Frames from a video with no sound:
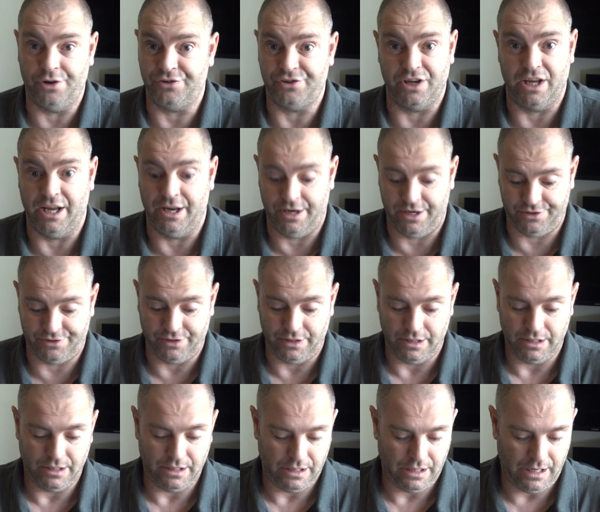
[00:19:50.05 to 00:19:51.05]

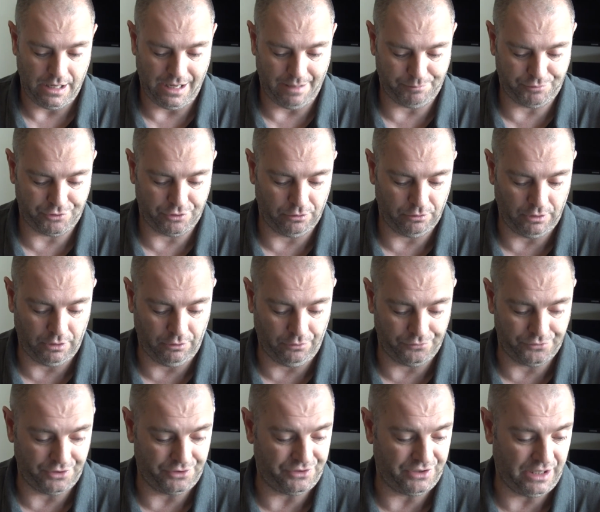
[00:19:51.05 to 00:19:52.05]
series Absolutely
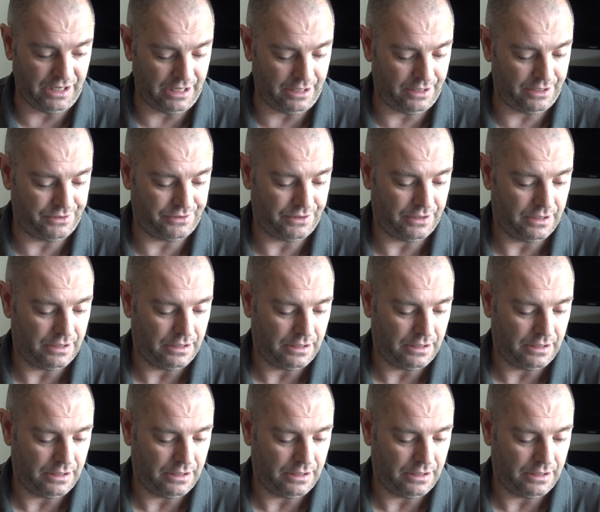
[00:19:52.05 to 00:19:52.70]
loves the series.